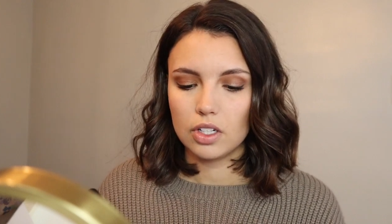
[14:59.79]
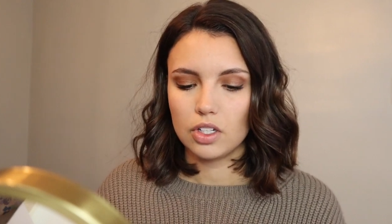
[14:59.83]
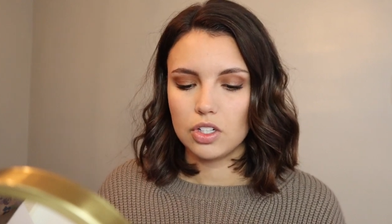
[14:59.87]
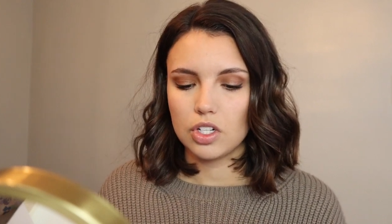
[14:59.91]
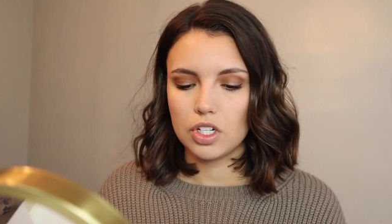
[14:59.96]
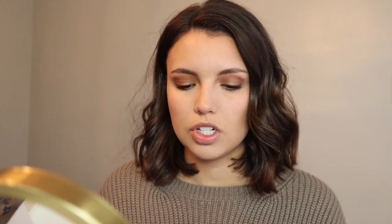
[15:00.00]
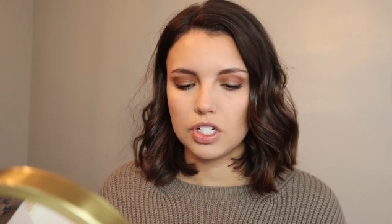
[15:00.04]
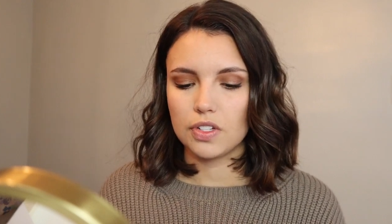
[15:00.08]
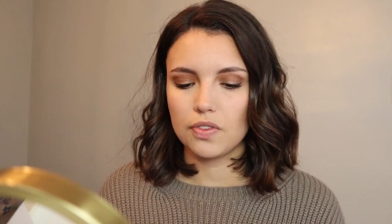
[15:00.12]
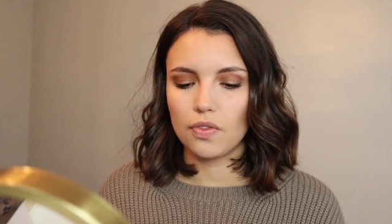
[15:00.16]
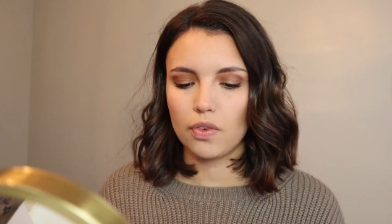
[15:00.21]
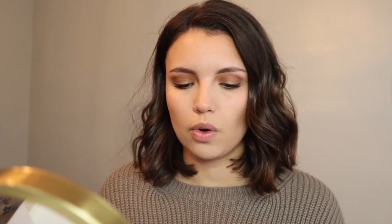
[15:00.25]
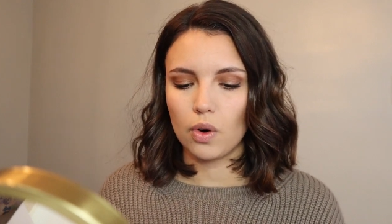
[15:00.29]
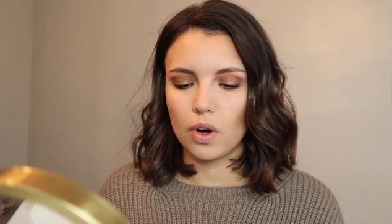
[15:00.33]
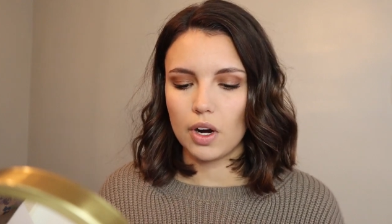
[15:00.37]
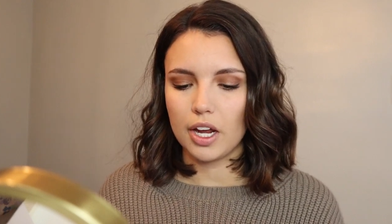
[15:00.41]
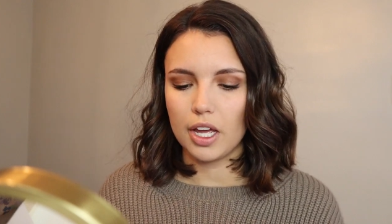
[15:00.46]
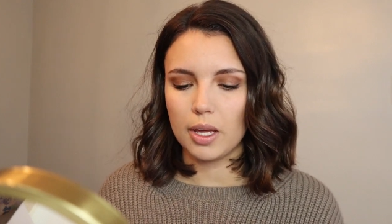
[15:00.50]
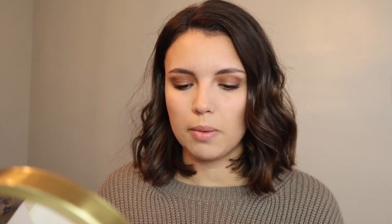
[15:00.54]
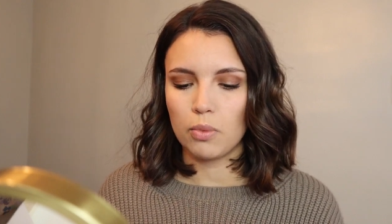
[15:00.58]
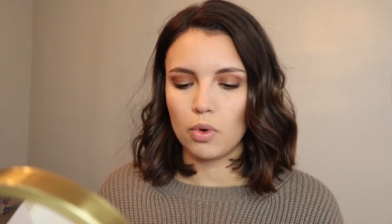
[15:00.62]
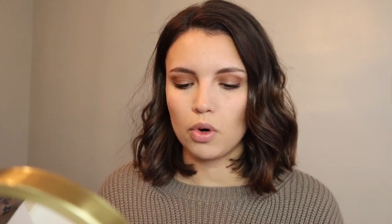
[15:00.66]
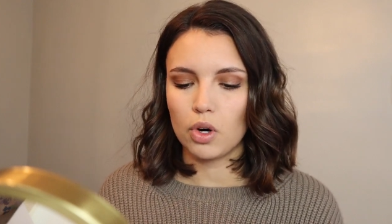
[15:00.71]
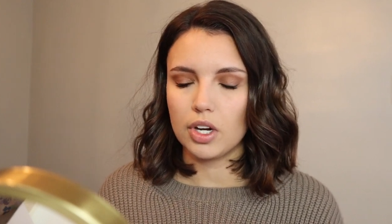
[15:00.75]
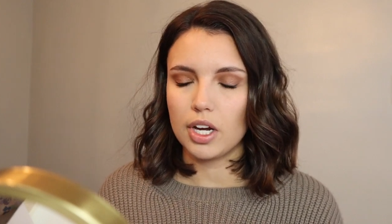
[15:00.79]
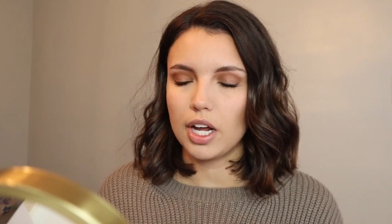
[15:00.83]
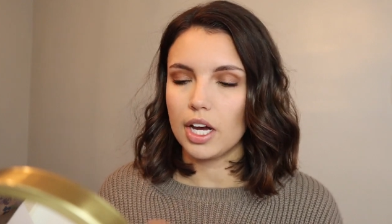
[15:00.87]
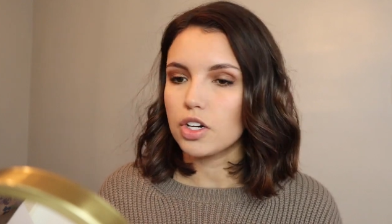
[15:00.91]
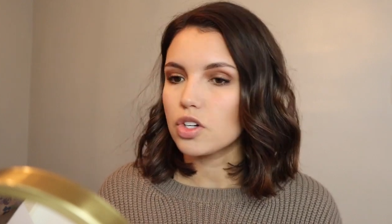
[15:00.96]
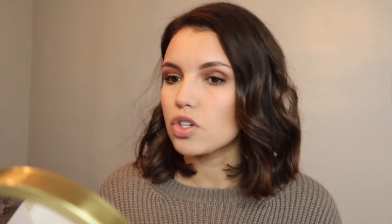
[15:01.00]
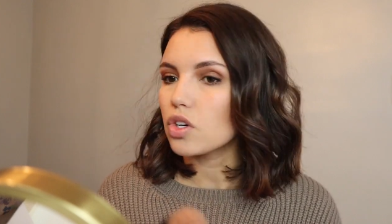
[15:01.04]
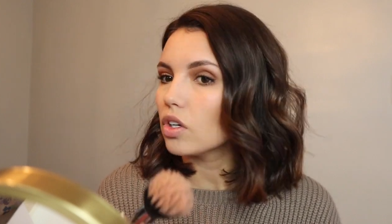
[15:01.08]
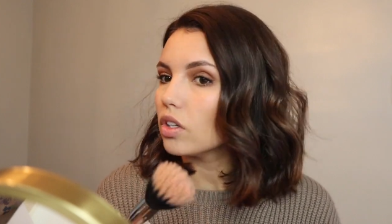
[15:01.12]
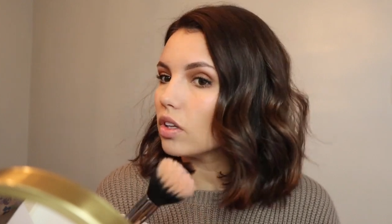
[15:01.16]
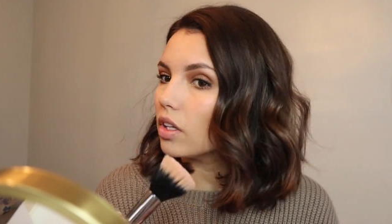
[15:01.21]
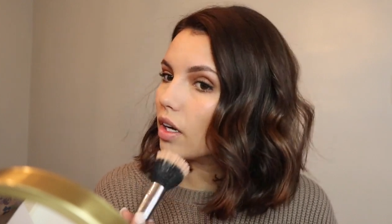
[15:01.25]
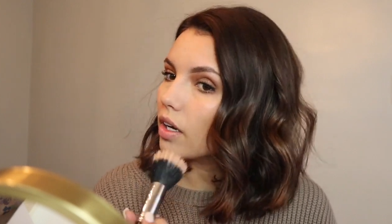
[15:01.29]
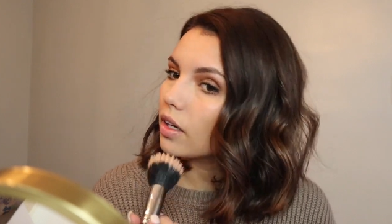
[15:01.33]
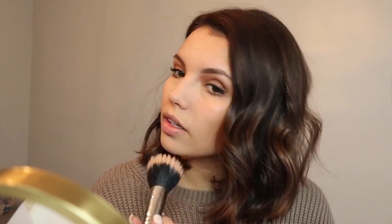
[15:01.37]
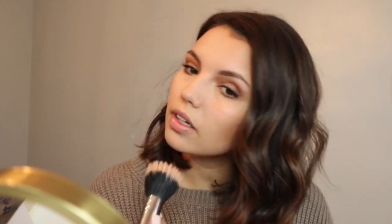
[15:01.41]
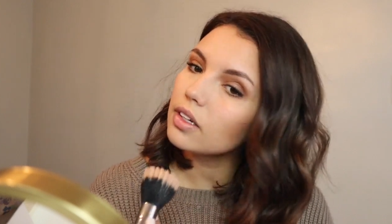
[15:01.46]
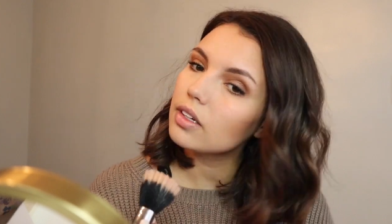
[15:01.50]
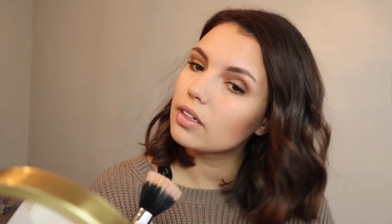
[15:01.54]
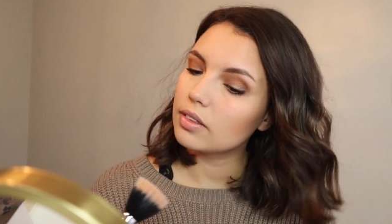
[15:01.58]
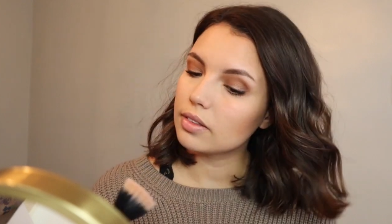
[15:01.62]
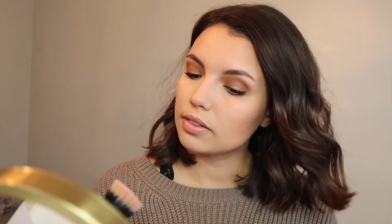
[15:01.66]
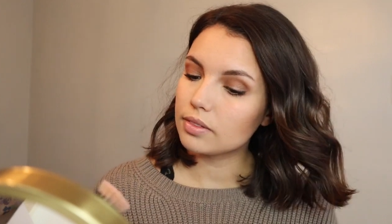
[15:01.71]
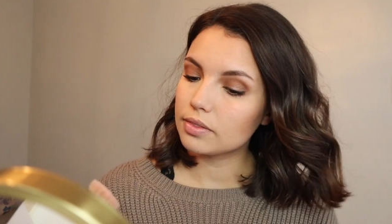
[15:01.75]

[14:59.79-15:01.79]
Just for a more natural look.